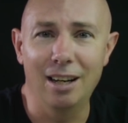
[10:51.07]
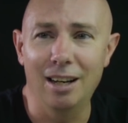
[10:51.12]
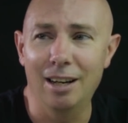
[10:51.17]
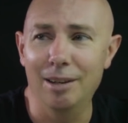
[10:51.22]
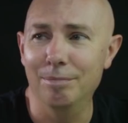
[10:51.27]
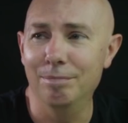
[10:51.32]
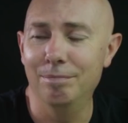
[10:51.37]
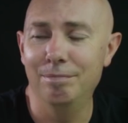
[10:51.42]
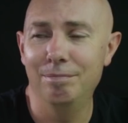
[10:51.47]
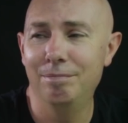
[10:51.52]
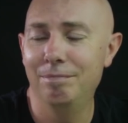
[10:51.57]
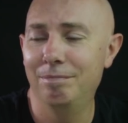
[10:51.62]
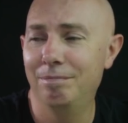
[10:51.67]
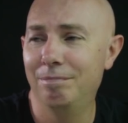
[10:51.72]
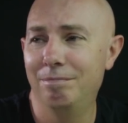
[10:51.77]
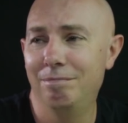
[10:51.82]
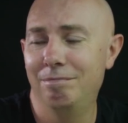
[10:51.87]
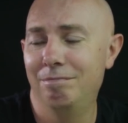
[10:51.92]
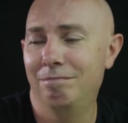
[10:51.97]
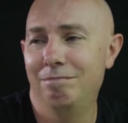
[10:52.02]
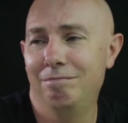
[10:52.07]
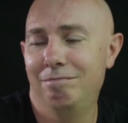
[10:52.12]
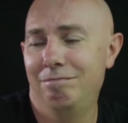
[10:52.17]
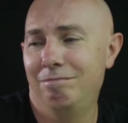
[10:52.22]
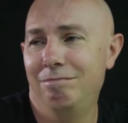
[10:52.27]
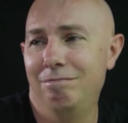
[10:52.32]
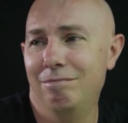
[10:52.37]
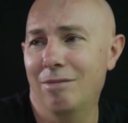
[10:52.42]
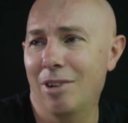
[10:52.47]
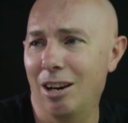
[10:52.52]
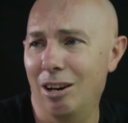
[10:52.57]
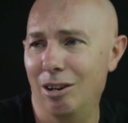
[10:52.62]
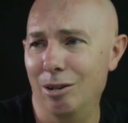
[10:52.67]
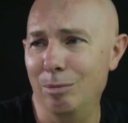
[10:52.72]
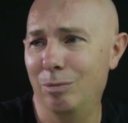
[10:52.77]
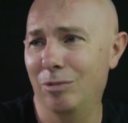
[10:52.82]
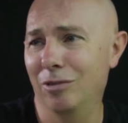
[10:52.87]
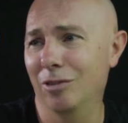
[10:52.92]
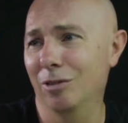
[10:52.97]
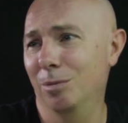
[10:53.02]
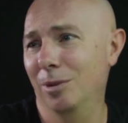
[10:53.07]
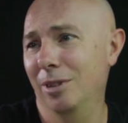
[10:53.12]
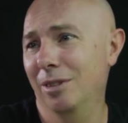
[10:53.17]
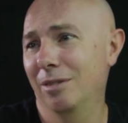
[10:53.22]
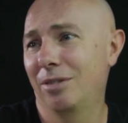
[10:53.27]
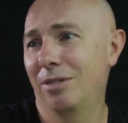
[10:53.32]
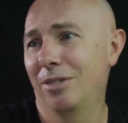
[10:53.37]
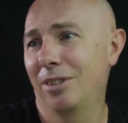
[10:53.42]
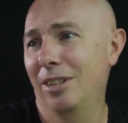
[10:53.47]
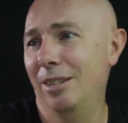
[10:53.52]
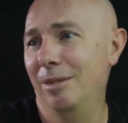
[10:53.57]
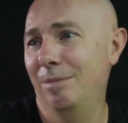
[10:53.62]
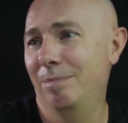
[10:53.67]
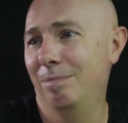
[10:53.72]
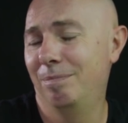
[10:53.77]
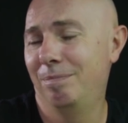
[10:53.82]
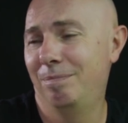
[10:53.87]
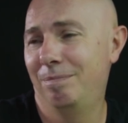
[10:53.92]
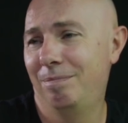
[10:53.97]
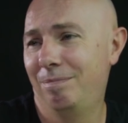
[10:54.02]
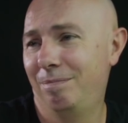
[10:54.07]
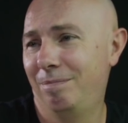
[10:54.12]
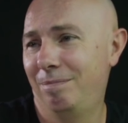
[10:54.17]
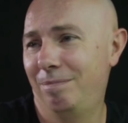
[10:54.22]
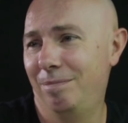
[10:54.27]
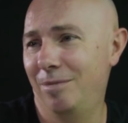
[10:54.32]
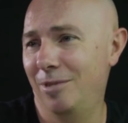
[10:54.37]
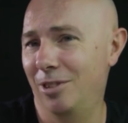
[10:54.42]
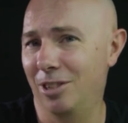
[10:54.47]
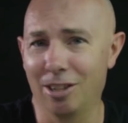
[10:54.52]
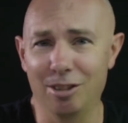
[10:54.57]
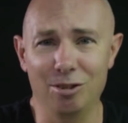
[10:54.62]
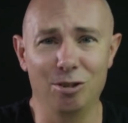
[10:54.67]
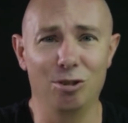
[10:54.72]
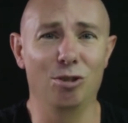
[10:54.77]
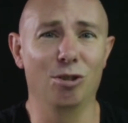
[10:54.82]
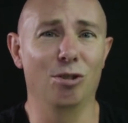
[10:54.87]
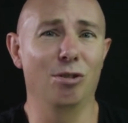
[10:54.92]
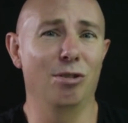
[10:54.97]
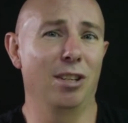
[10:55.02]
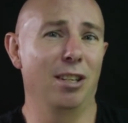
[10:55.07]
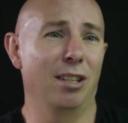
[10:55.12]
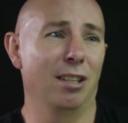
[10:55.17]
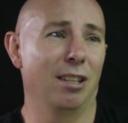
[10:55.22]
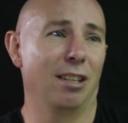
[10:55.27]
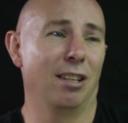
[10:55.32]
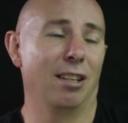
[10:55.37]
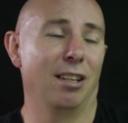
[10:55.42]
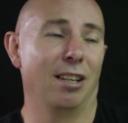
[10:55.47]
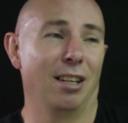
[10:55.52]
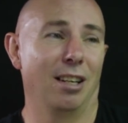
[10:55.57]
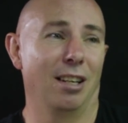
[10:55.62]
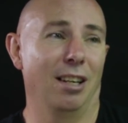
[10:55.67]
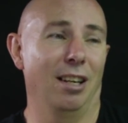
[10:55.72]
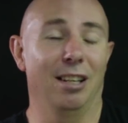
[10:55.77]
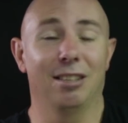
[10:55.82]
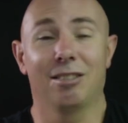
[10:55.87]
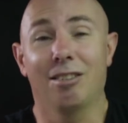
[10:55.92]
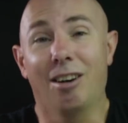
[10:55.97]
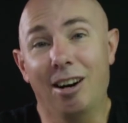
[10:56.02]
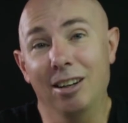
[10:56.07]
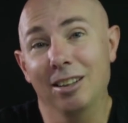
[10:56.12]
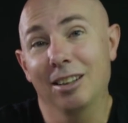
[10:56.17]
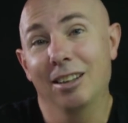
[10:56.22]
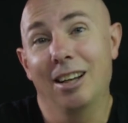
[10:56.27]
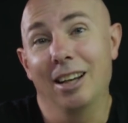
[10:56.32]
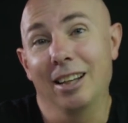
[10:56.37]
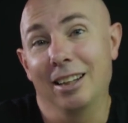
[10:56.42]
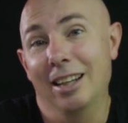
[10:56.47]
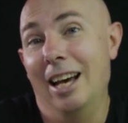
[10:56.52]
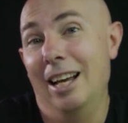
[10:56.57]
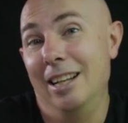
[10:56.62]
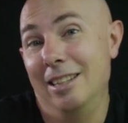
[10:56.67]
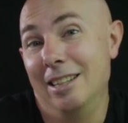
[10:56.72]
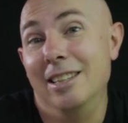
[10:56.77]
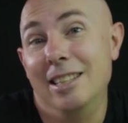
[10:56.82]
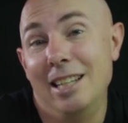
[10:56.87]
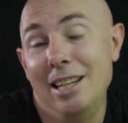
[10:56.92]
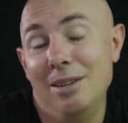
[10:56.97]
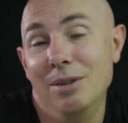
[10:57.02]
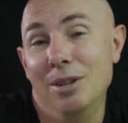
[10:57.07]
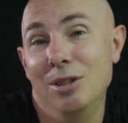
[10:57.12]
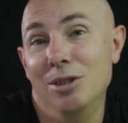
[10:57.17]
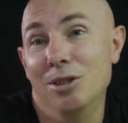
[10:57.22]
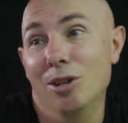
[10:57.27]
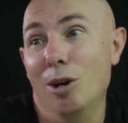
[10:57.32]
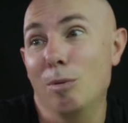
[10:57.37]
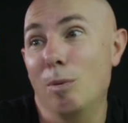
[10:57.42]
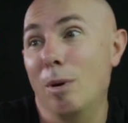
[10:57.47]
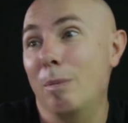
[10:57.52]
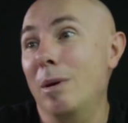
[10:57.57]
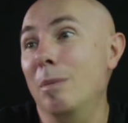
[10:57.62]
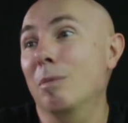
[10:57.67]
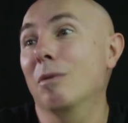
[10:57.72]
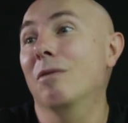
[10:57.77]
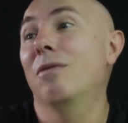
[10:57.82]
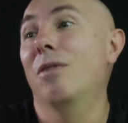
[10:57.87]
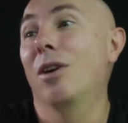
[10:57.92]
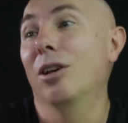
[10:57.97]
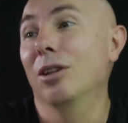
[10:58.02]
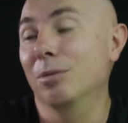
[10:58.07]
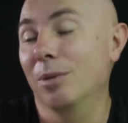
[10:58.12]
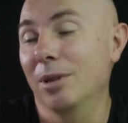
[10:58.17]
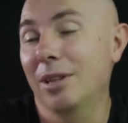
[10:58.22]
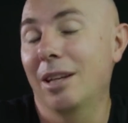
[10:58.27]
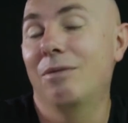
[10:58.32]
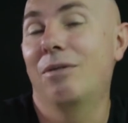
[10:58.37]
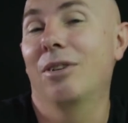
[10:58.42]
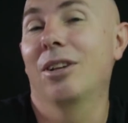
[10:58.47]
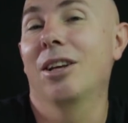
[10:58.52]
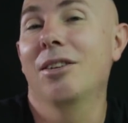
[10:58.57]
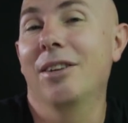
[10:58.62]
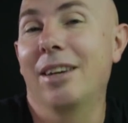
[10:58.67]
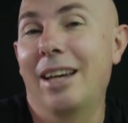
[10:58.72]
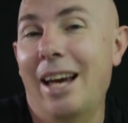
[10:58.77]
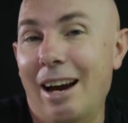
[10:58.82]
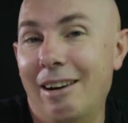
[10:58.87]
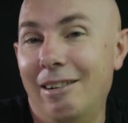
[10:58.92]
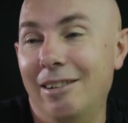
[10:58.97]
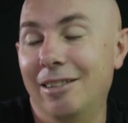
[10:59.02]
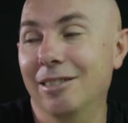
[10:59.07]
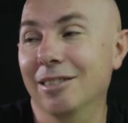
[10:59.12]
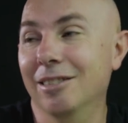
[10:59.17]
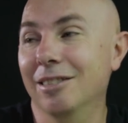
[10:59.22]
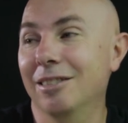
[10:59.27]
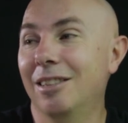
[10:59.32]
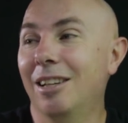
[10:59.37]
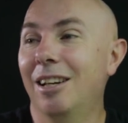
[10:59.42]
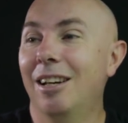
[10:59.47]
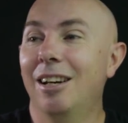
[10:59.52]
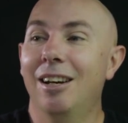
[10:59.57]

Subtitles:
Oprah Winfrey, Judge Judy. It's kind of like that. It's a TV show where people follow it. They follow the characters.